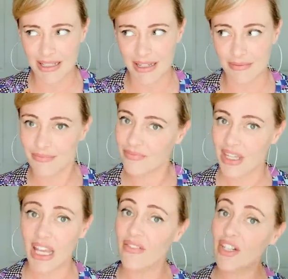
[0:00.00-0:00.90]
Like
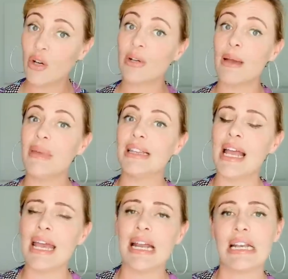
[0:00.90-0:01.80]
if it don't get me
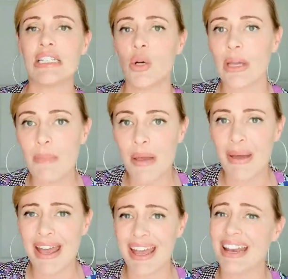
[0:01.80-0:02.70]
laid and it don't get me
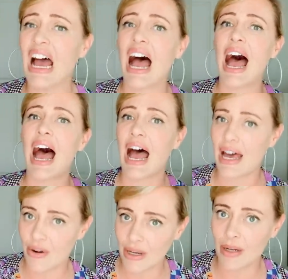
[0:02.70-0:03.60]
paid, I
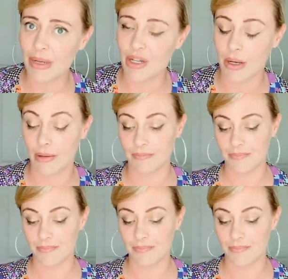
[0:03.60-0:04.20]
don't need to be doing it.